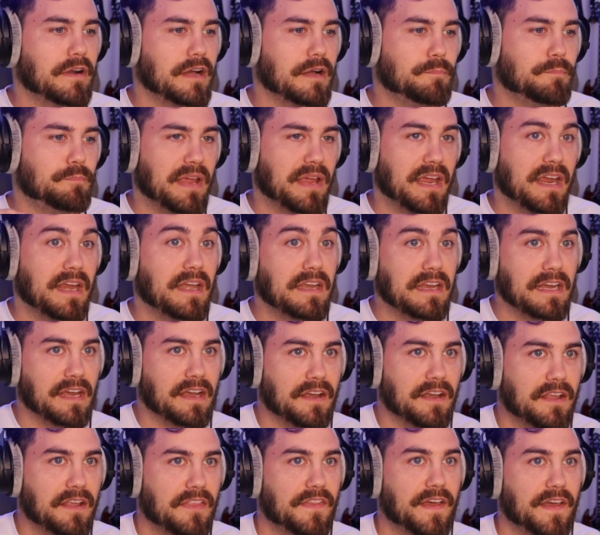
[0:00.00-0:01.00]

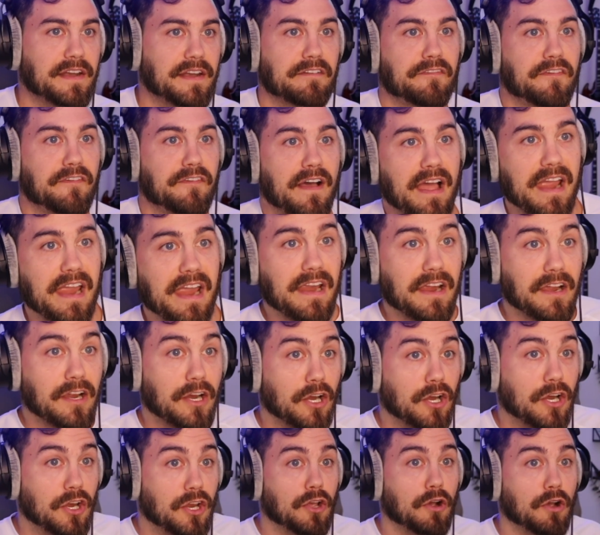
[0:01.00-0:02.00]
opinion that if I
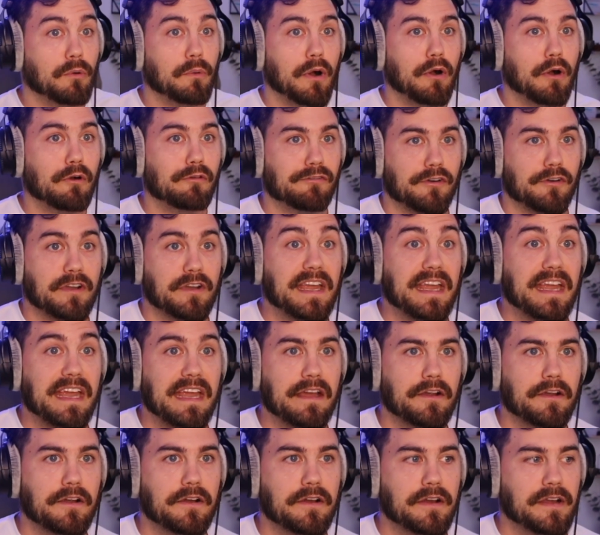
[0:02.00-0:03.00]
go over
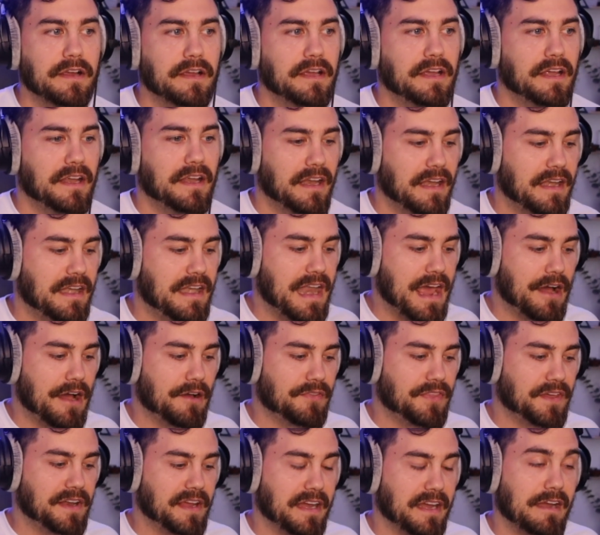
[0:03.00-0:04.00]
here,
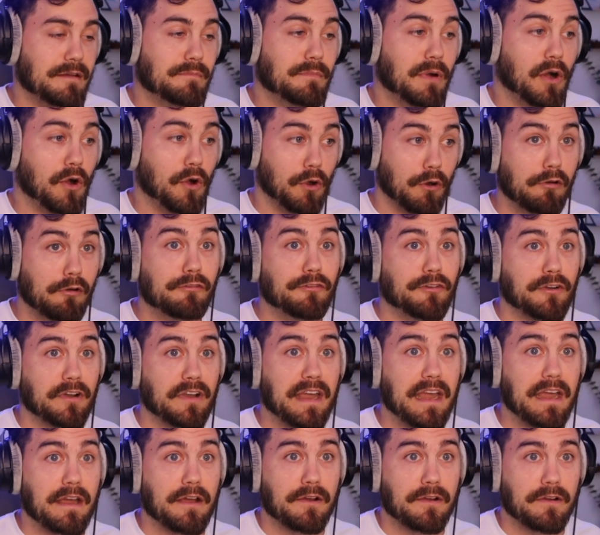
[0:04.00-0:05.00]
now that I am over
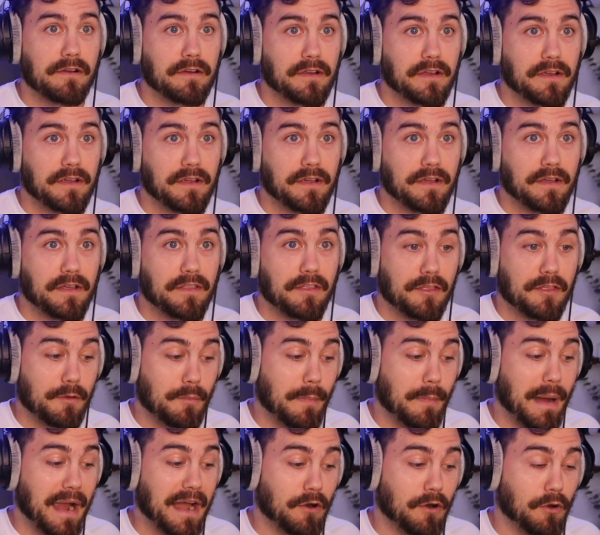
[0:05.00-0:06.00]
here,
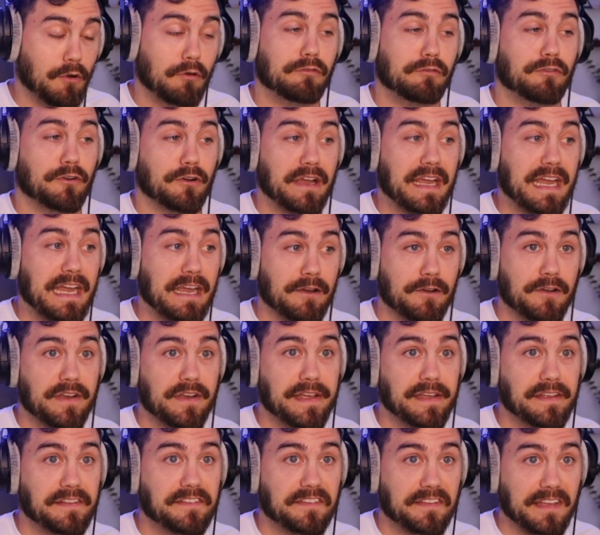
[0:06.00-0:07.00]
my over
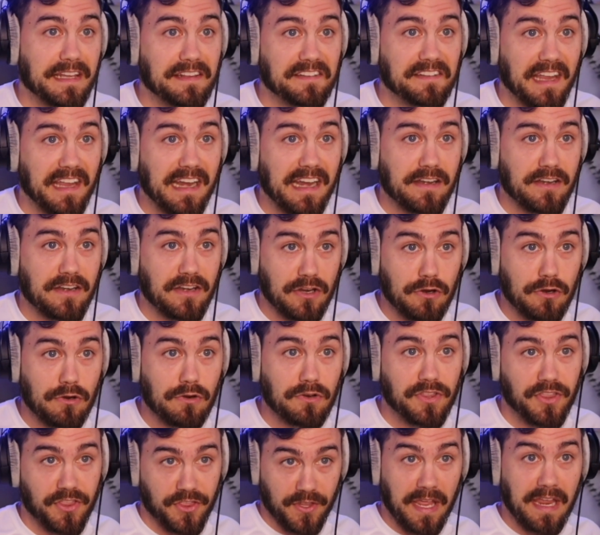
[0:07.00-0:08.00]
here-ness is a
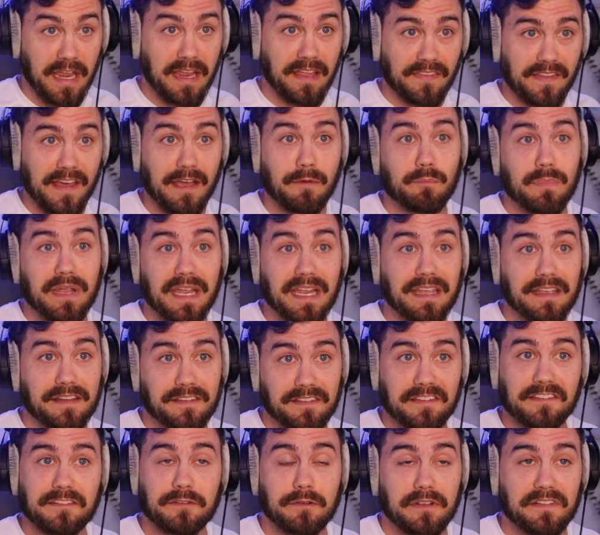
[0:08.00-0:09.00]
new thing that
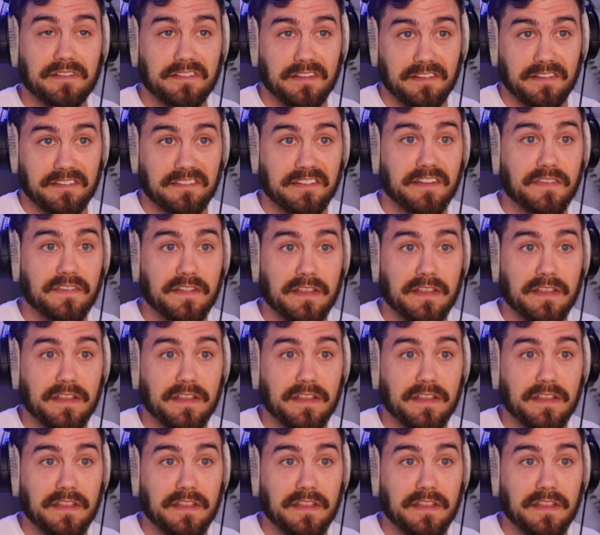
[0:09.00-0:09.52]
begins to exist in the